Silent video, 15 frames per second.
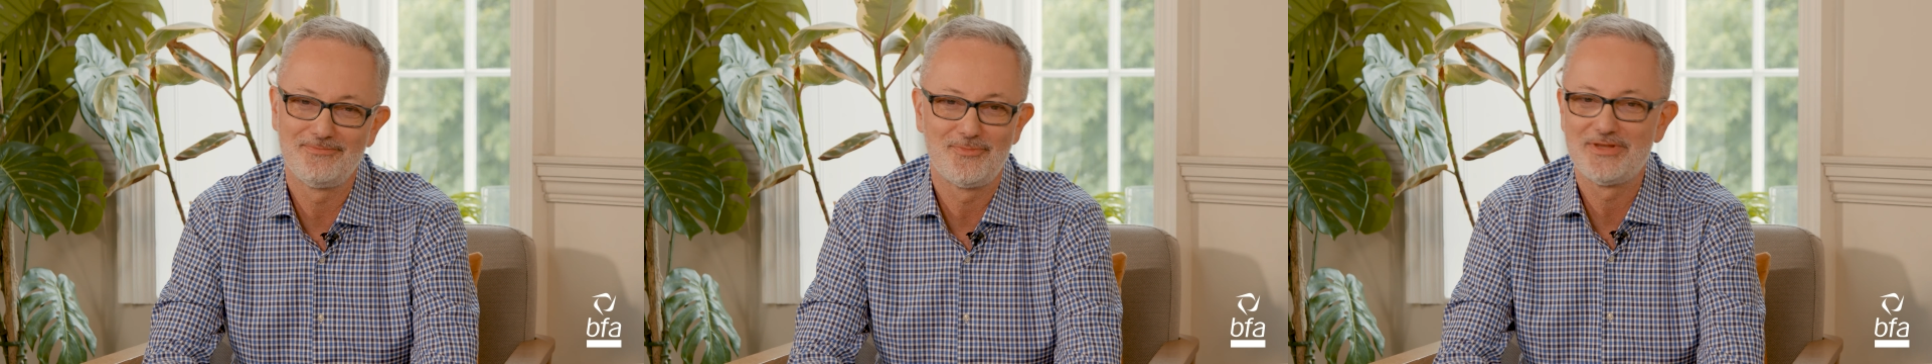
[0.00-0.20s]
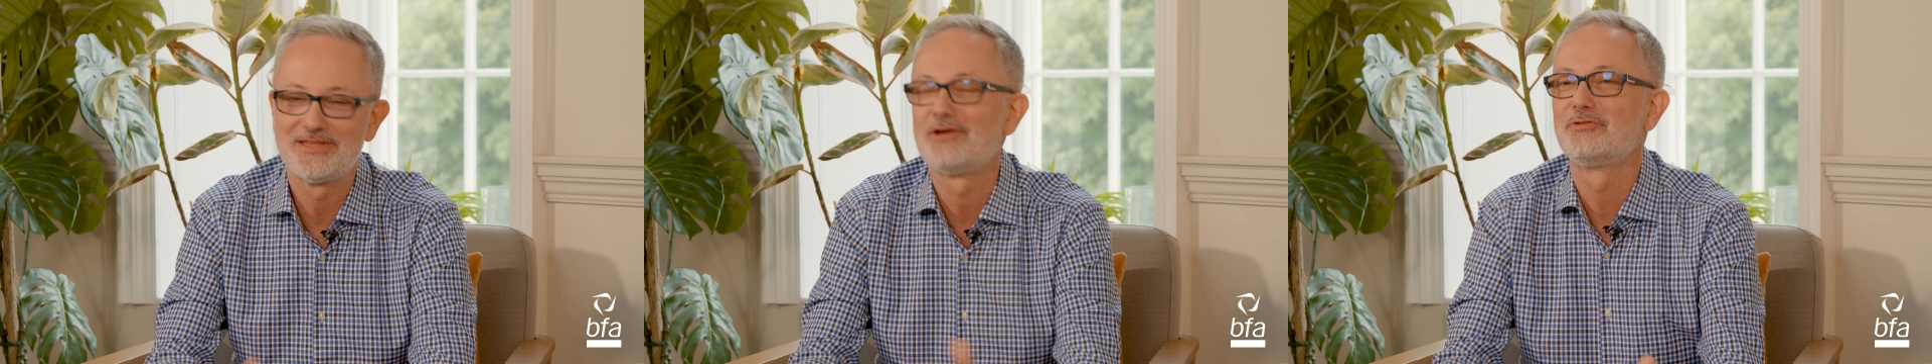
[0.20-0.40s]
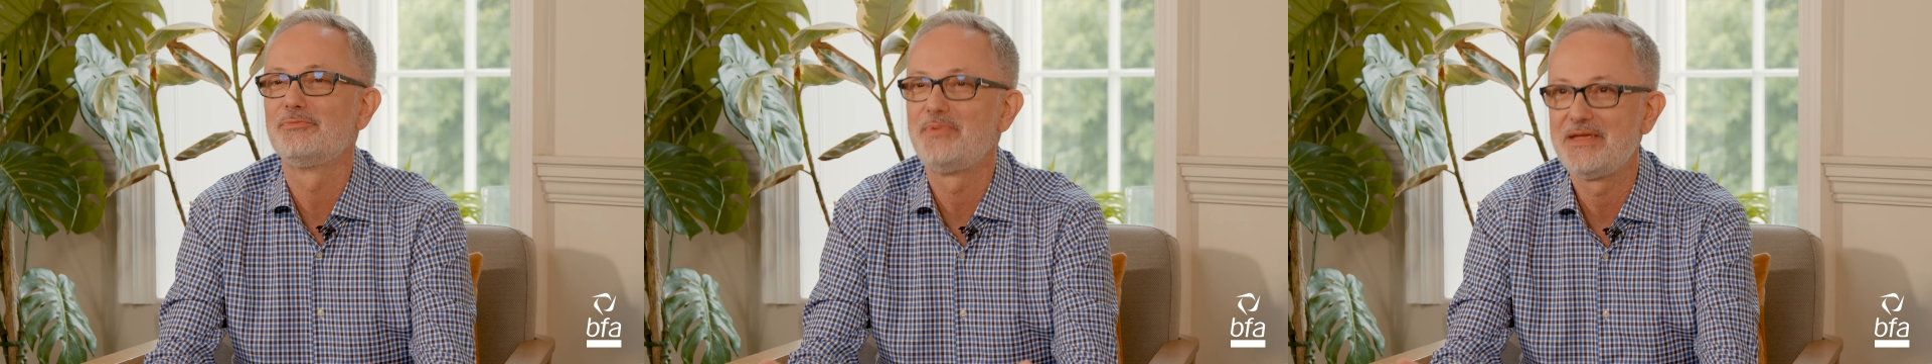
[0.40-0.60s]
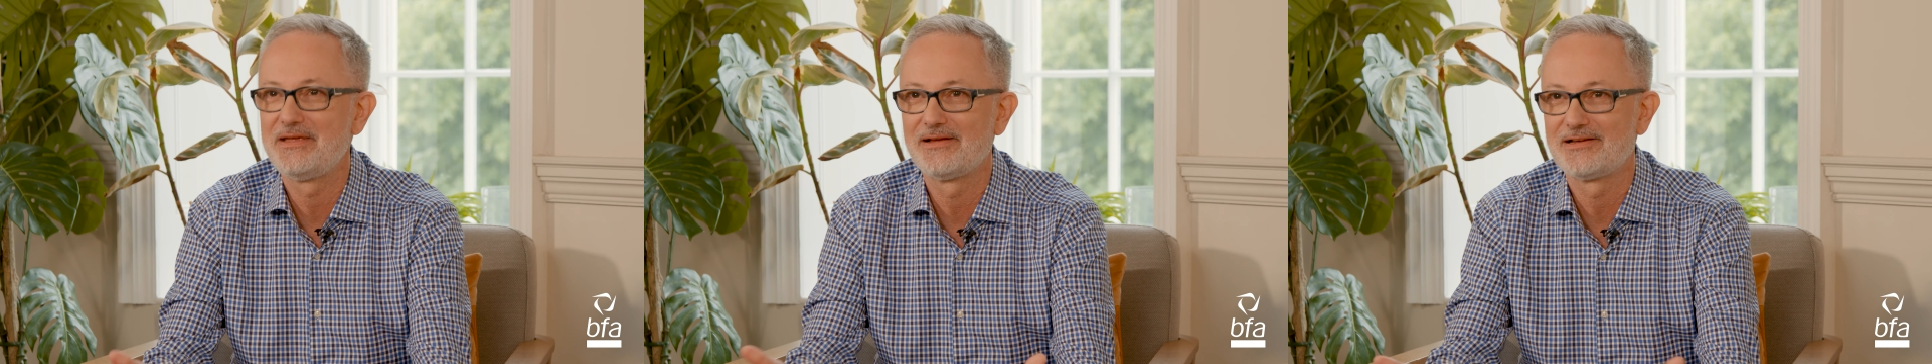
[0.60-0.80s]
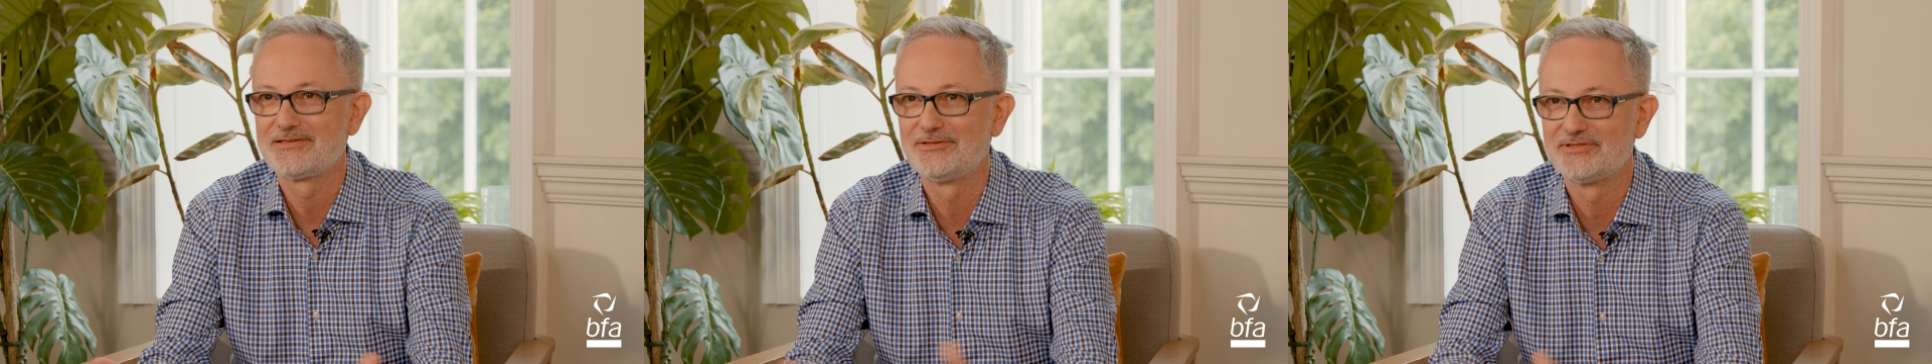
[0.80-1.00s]
without
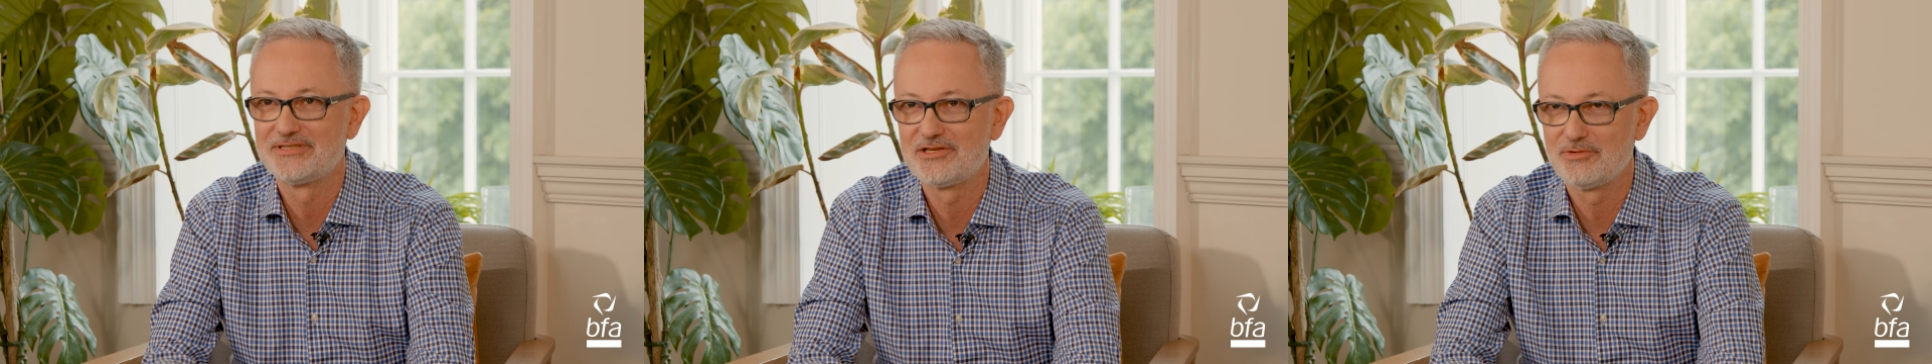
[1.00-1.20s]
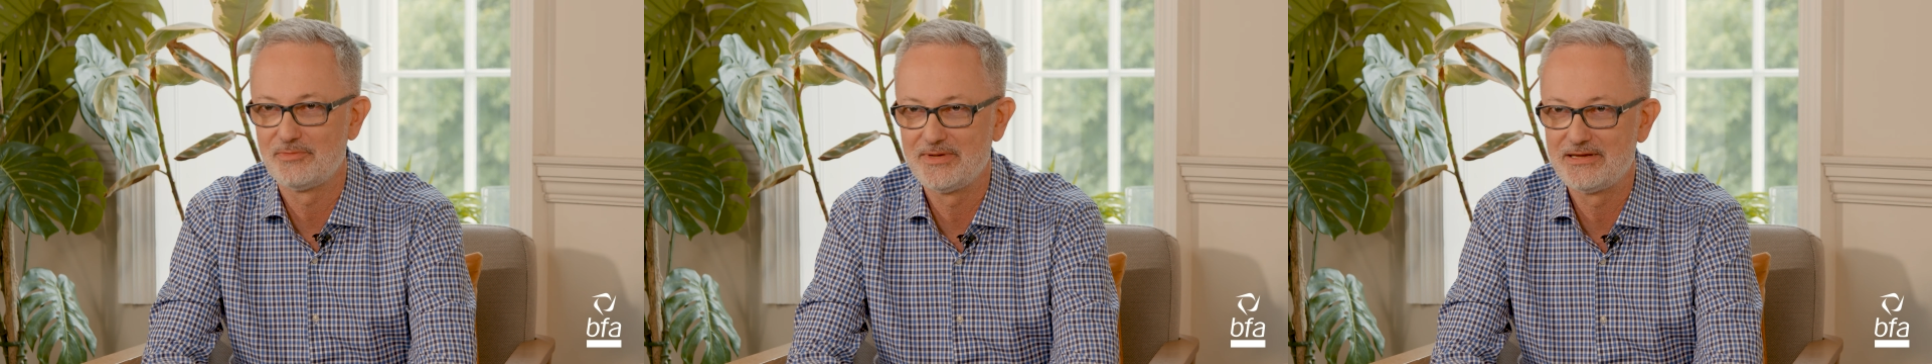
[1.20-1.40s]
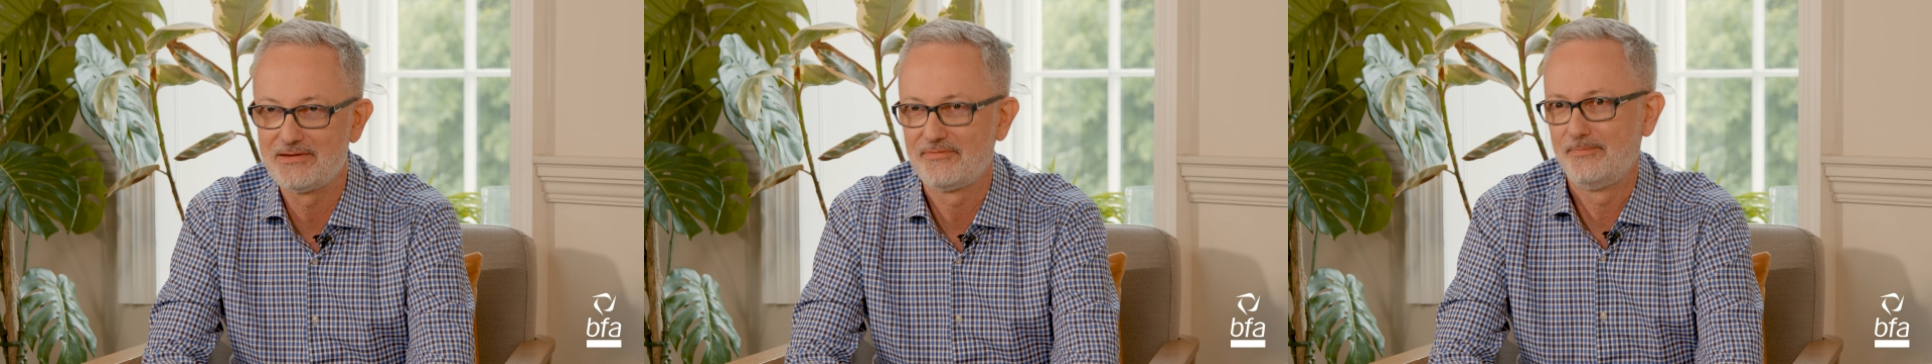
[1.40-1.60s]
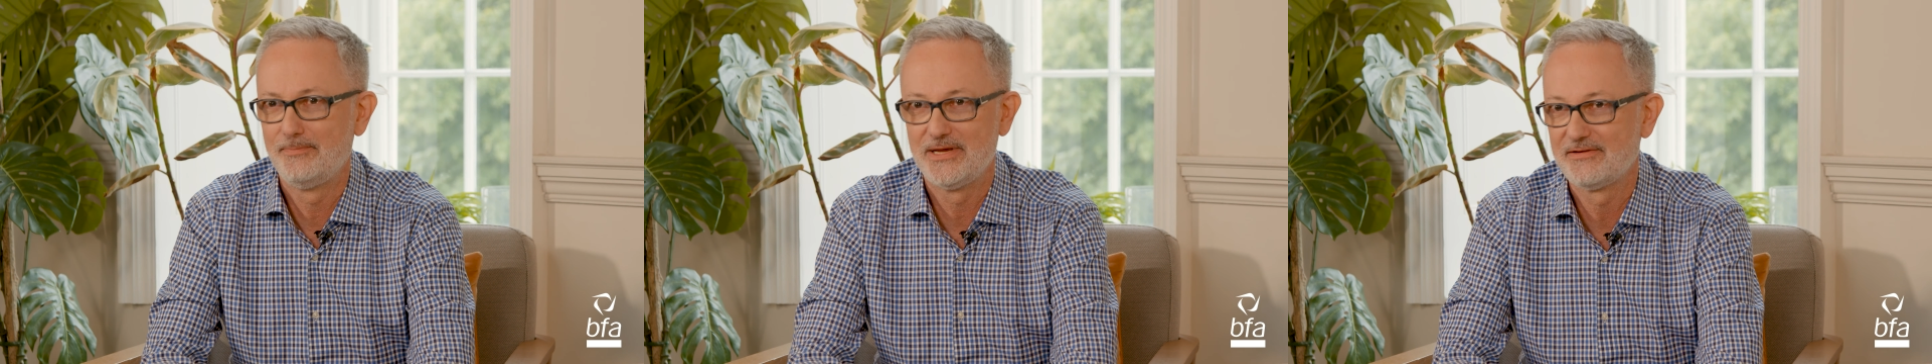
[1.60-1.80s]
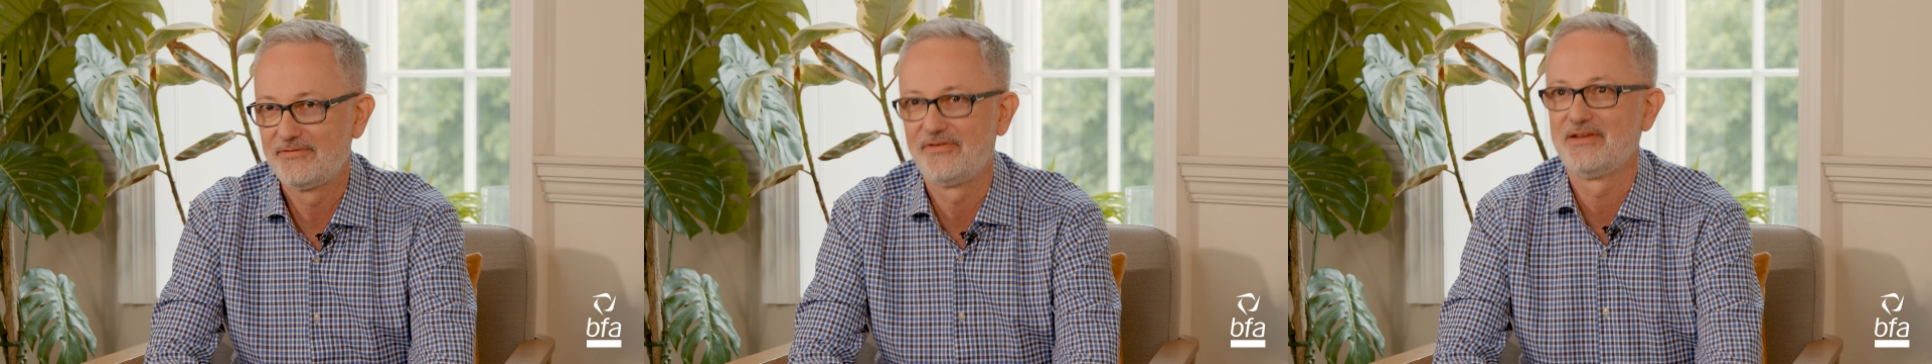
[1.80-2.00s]
being associated with
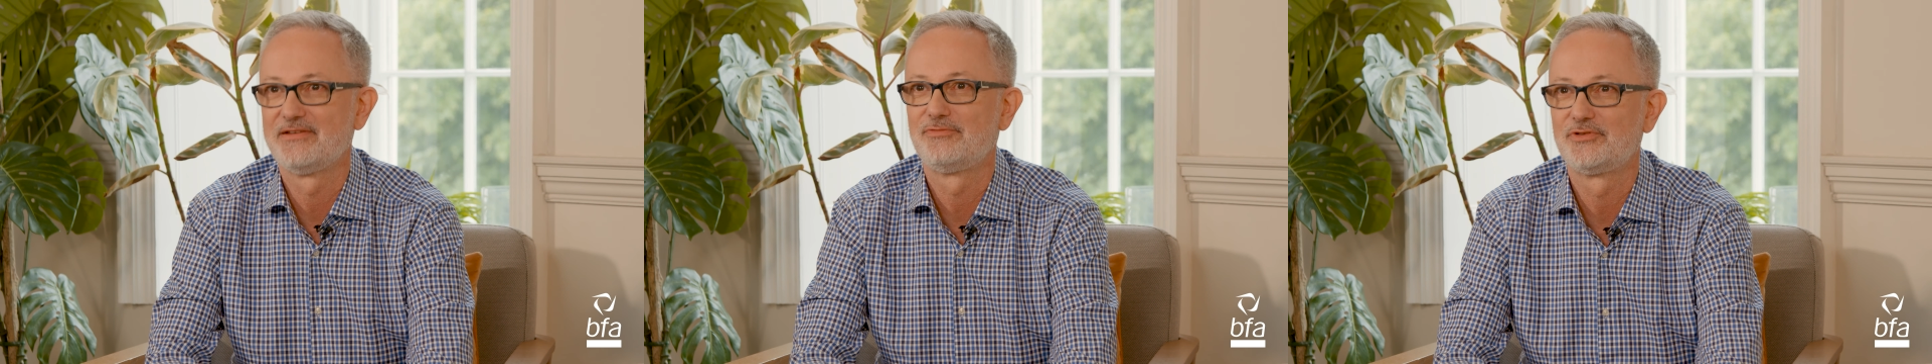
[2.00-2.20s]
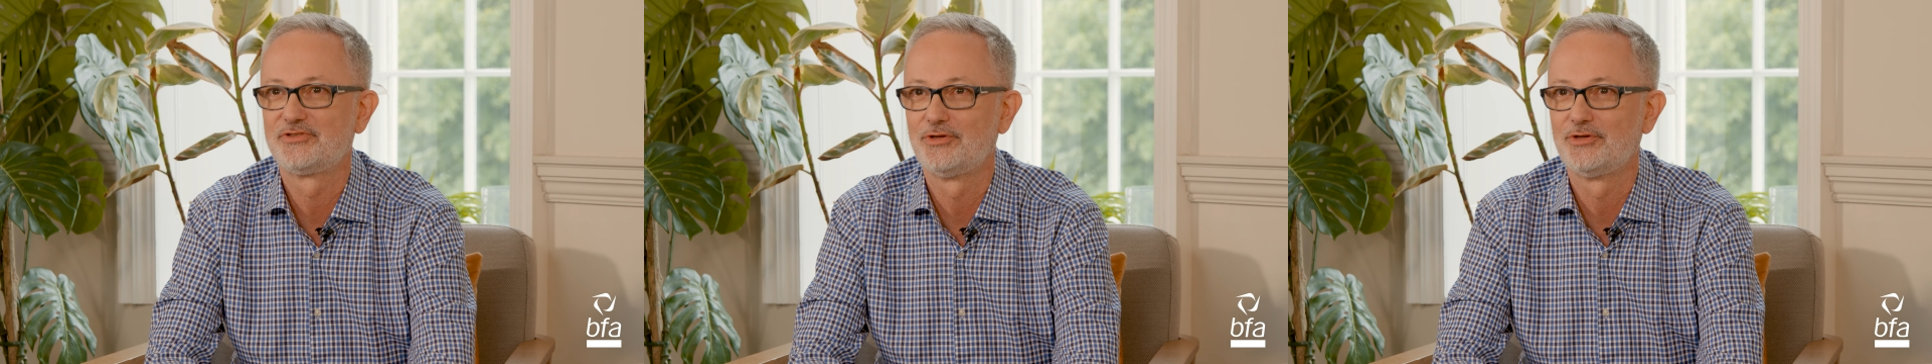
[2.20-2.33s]
BFA.